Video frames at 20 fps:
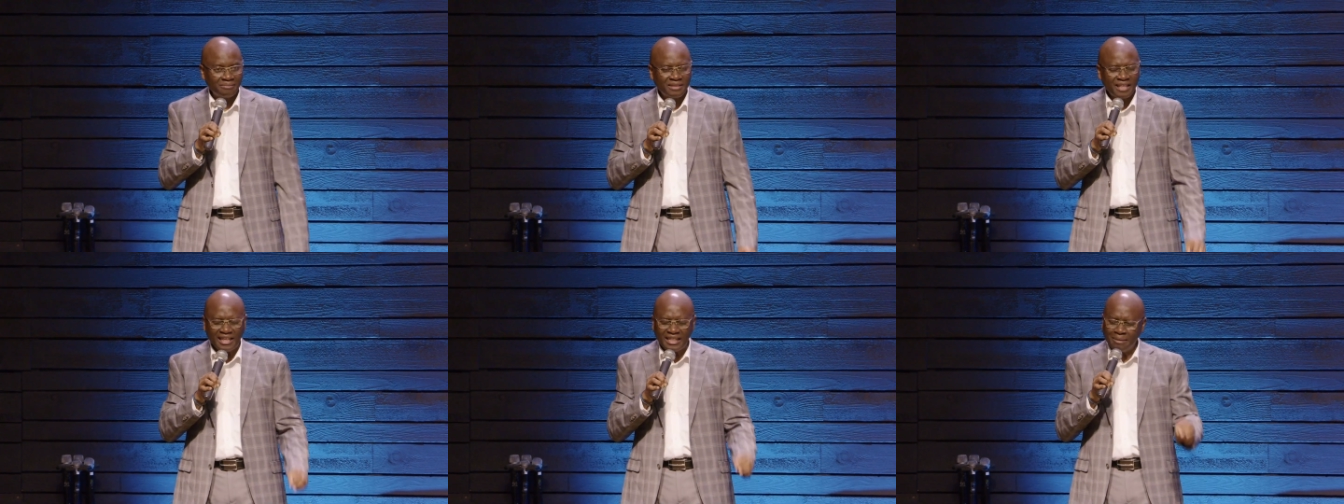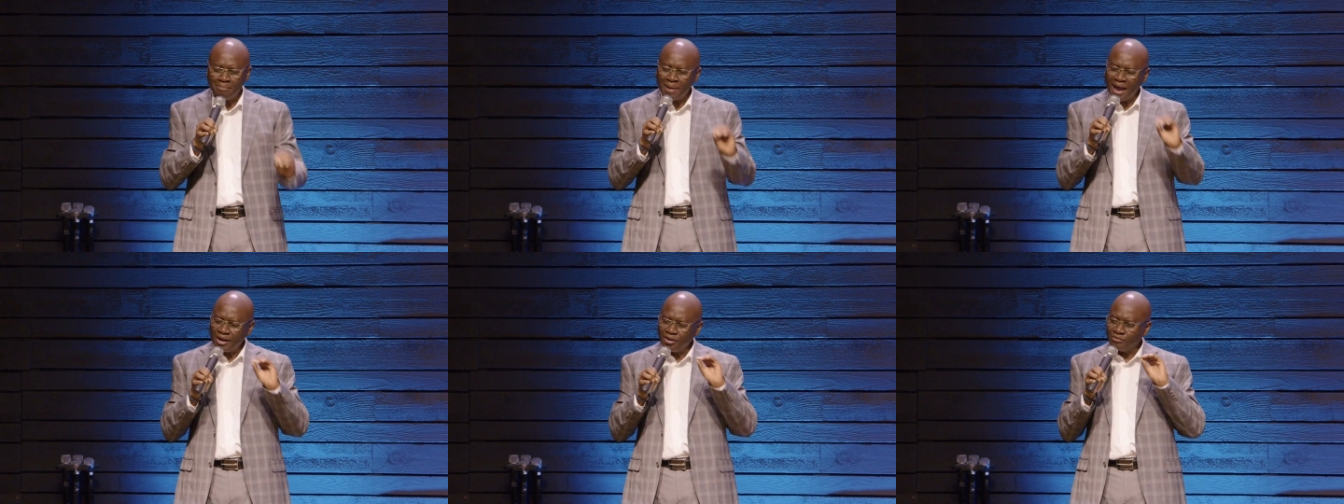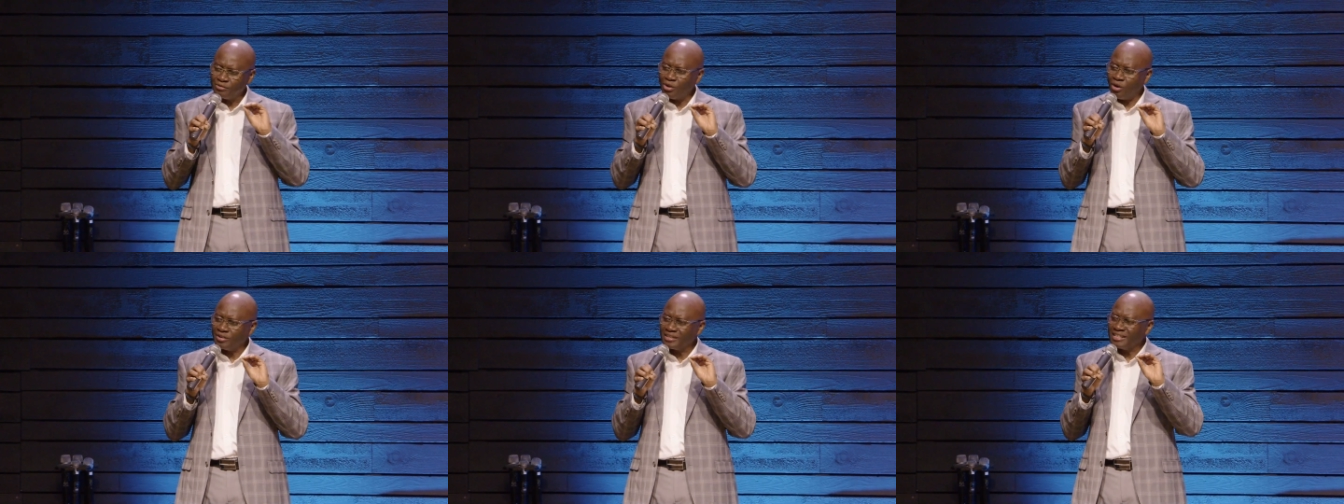Then the man
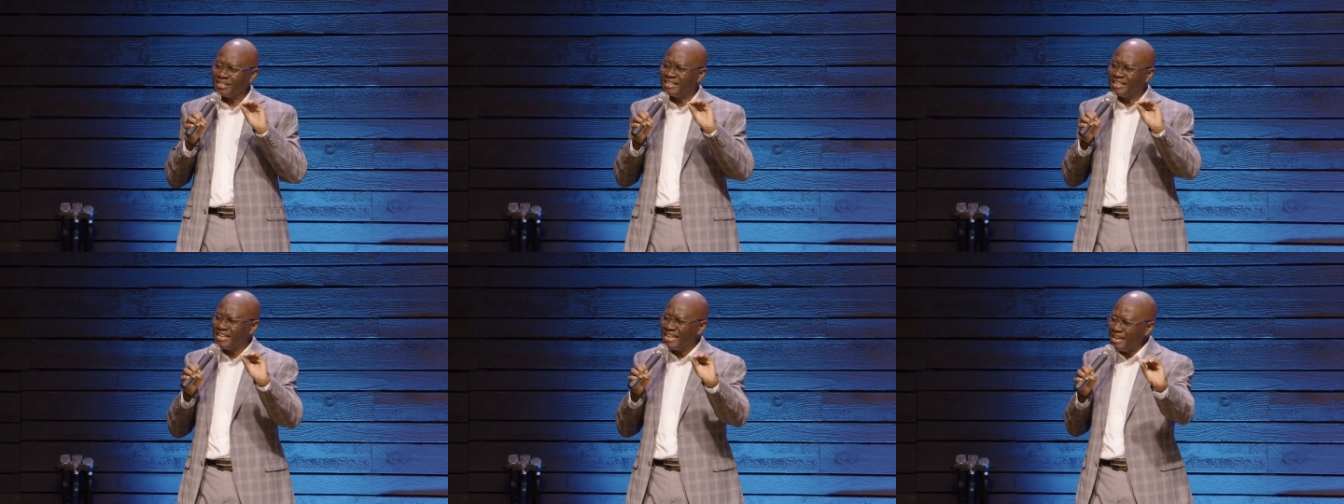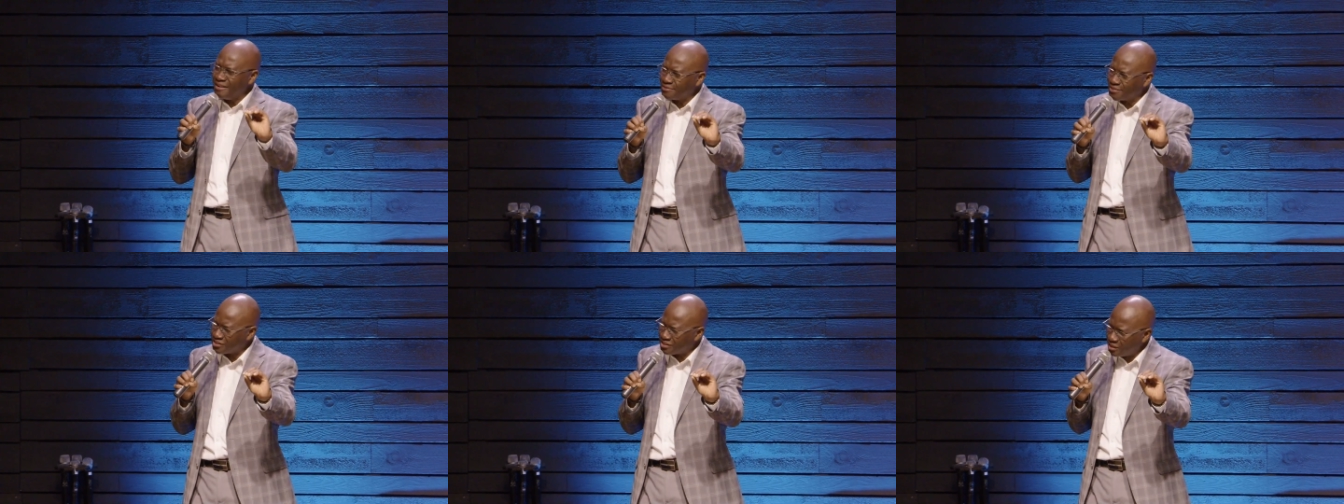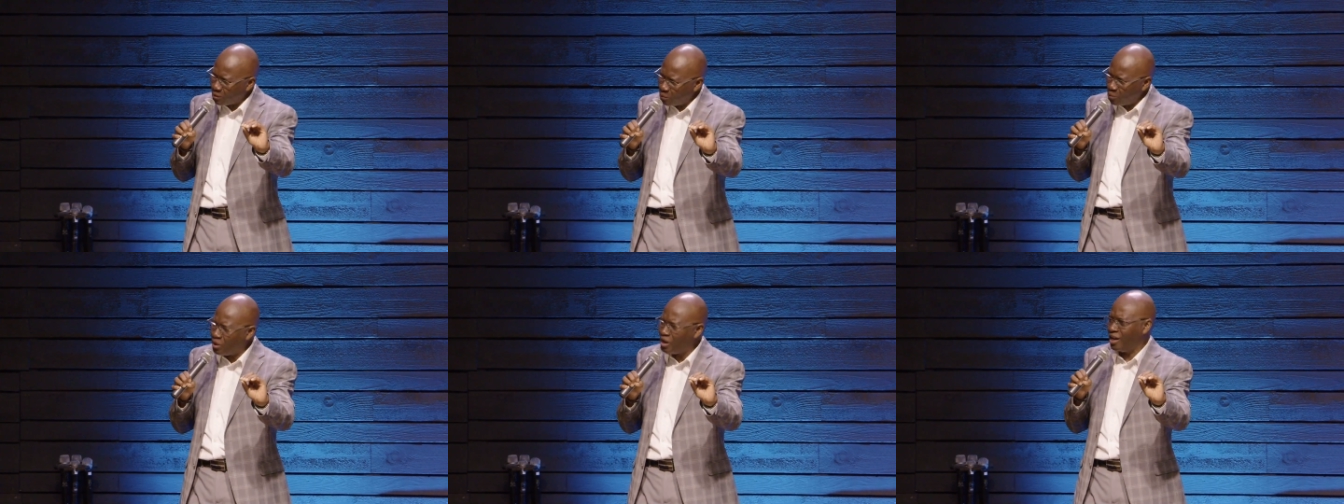of God gives
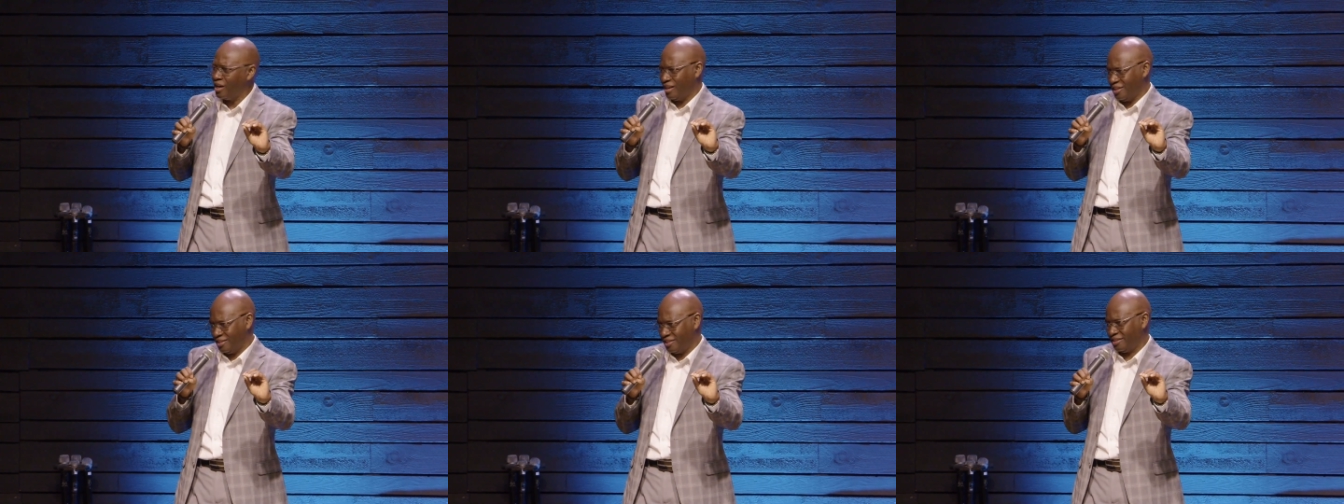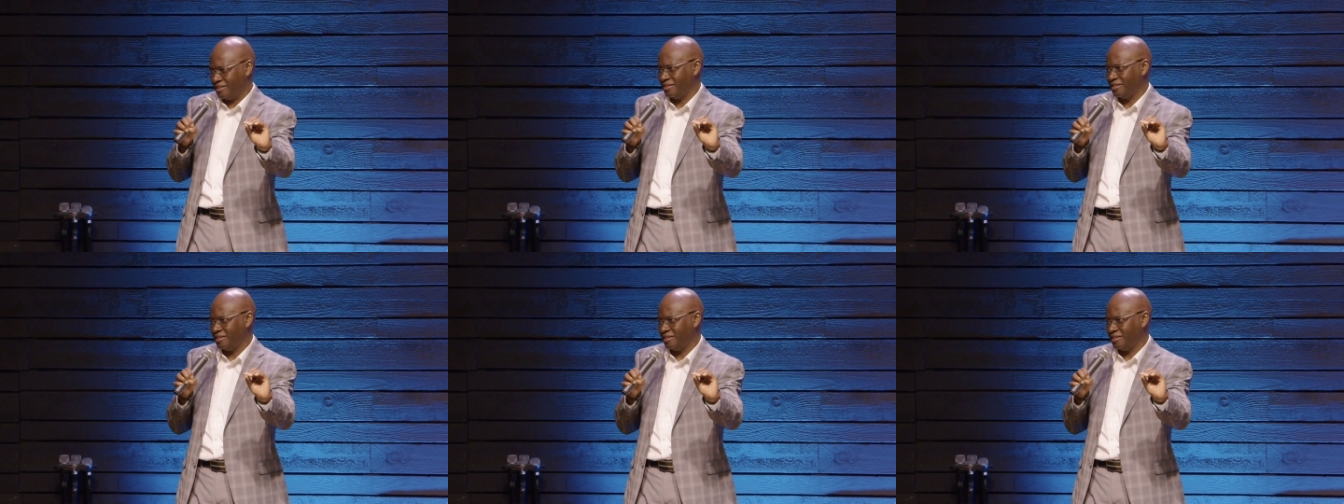the word,